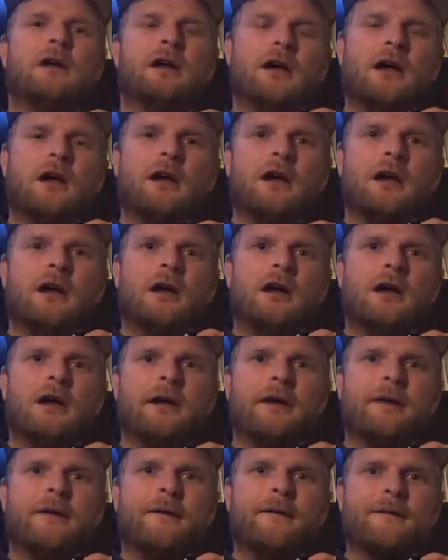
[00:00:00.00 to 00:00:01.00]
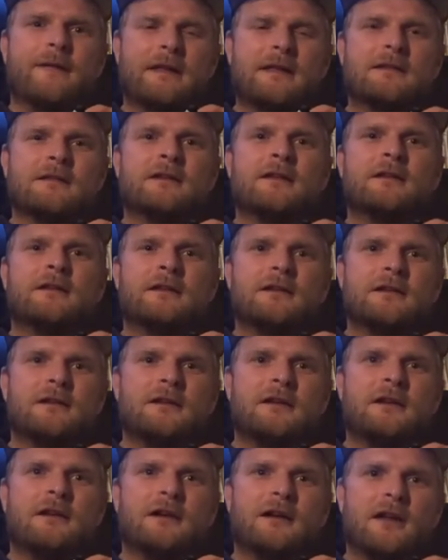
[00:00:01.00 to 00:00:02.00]
uh, in,
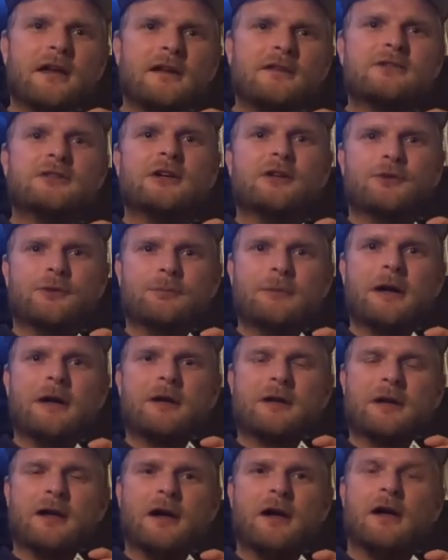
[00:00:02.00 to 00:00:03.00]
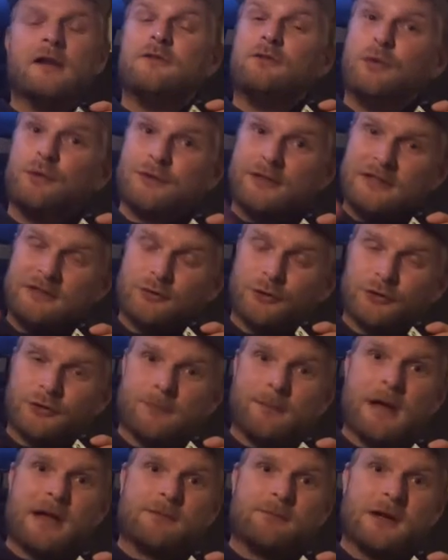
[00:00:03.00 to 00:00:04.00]
in South America. And what, this was
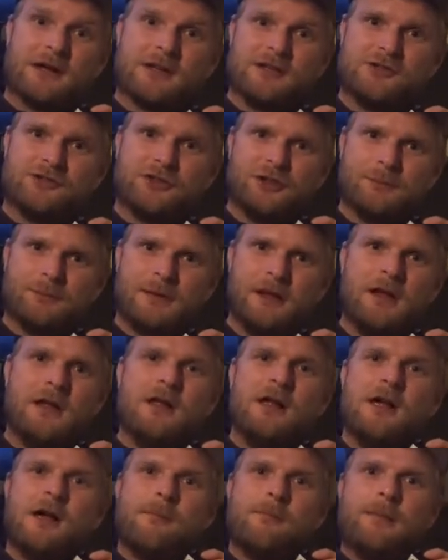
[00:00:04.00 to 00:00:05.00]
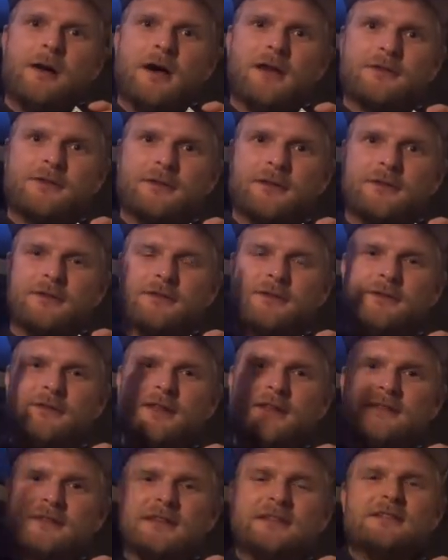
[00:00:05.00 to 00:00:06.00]
a backpacking trip. But
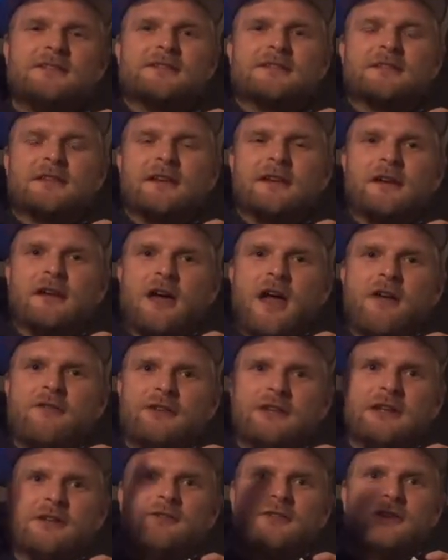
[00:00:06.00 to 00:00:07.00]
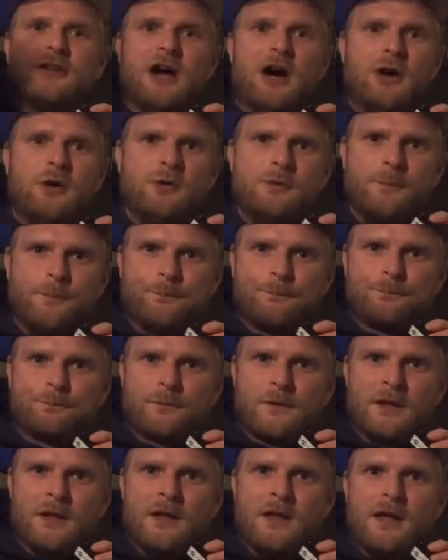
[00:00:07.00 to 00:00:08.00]
this is everything for now
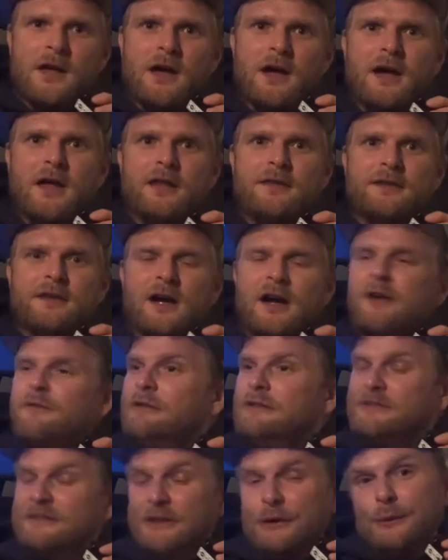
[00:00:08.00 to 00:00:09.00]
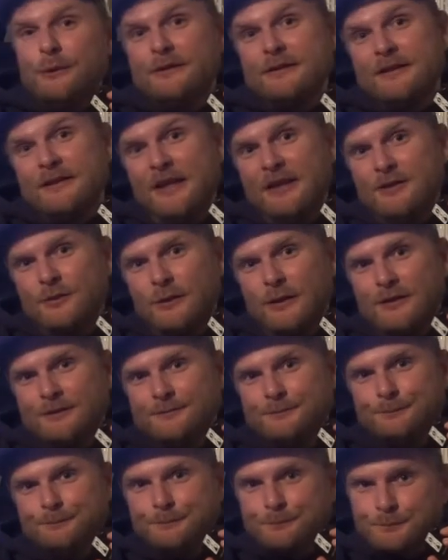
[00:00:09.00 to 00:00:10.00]
and I will see you in the next
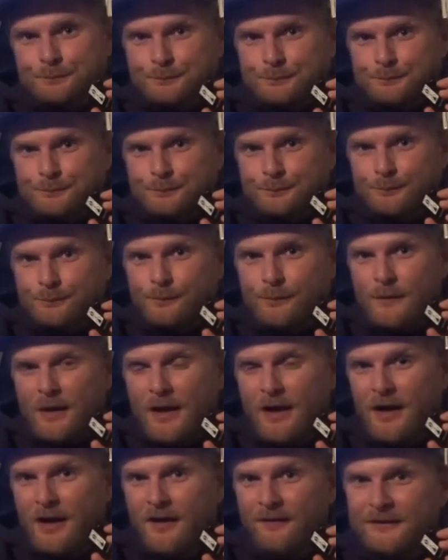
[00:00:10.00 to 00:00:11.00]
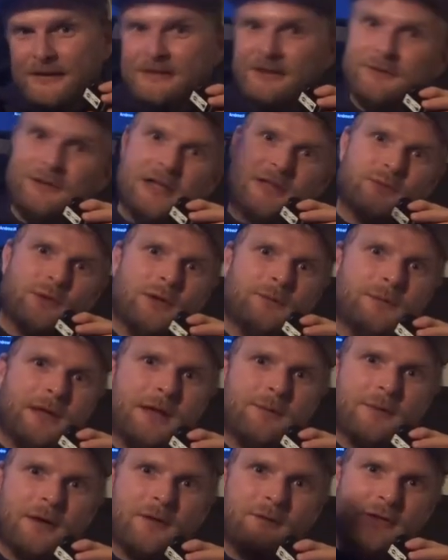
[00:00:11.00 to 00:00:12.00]
one. And in the next one
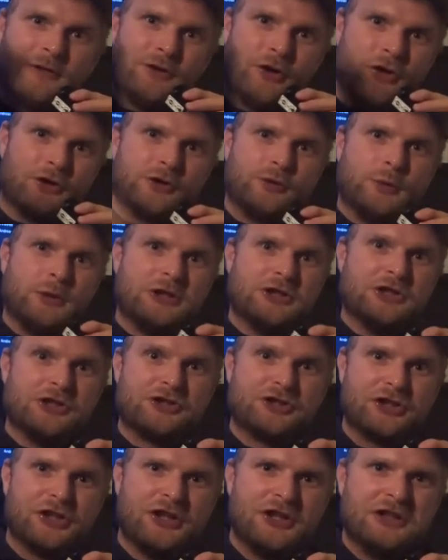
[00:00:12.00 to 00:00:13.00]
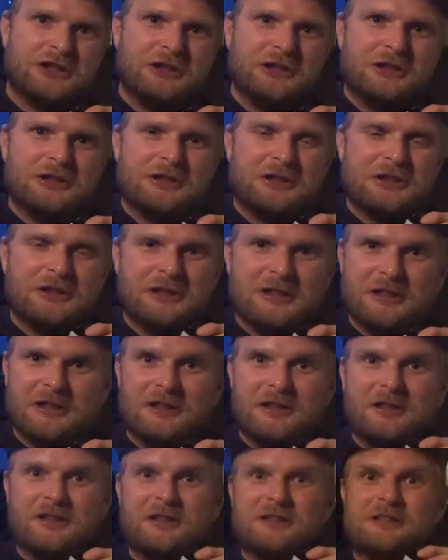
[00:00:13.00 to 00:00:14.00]
maybe I will talk Swedish.
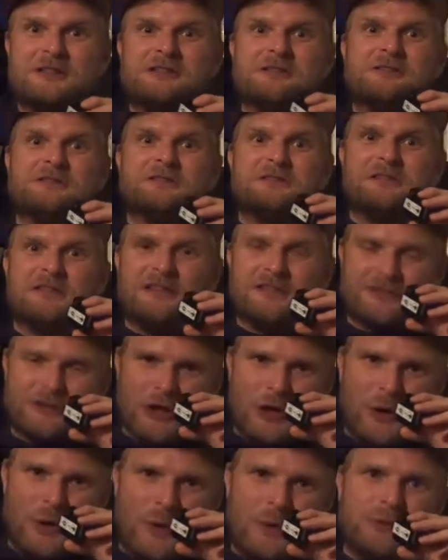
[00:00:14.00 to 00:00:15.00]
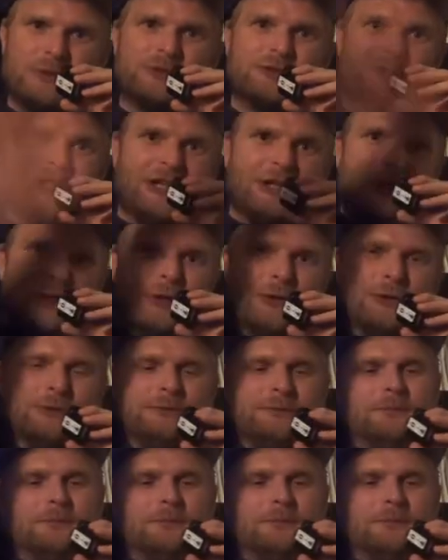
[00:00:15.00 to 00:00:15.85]
Uh, so see you!